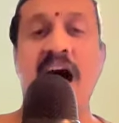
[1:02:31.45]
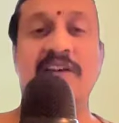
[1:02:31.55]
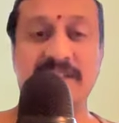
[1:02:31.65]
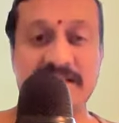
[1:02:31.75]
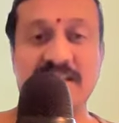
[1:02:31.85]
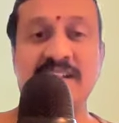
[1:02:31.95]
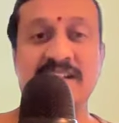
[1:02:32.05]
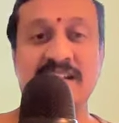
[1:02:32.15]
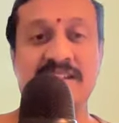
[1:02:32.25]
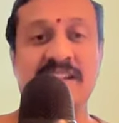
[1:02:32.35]

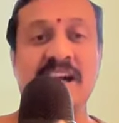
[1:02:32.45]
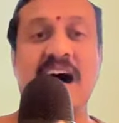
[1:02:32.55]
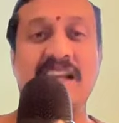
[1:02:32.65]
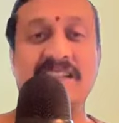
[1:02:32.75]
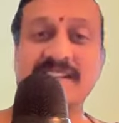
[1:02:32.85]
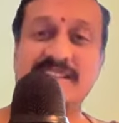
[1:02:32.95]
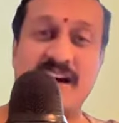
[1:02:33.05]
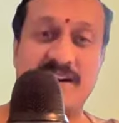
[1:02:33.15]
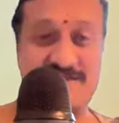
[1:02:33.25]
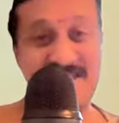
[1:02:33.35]
Avati iti
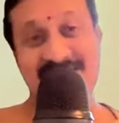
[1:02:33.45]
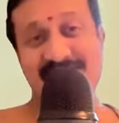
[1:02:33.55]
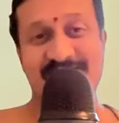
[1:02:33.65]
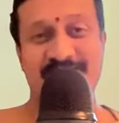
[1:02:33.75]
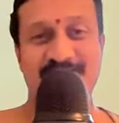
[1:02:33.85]
Atatavi.